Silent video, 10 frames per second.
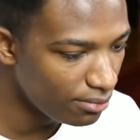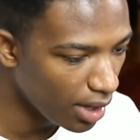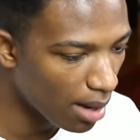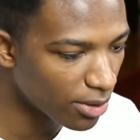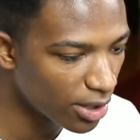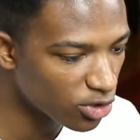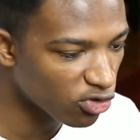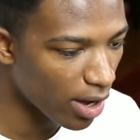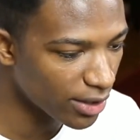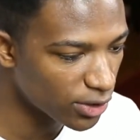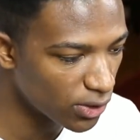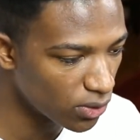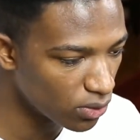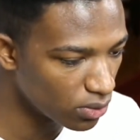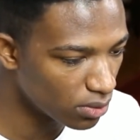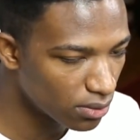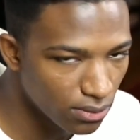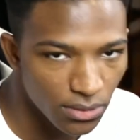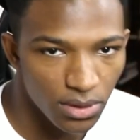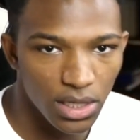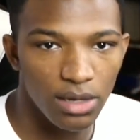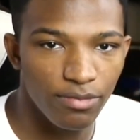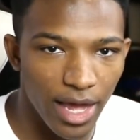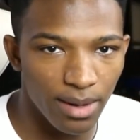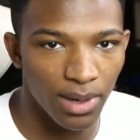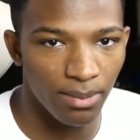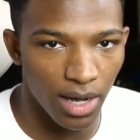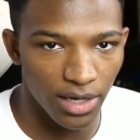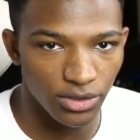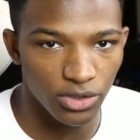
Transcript: I'm going to try to keep that in my mind.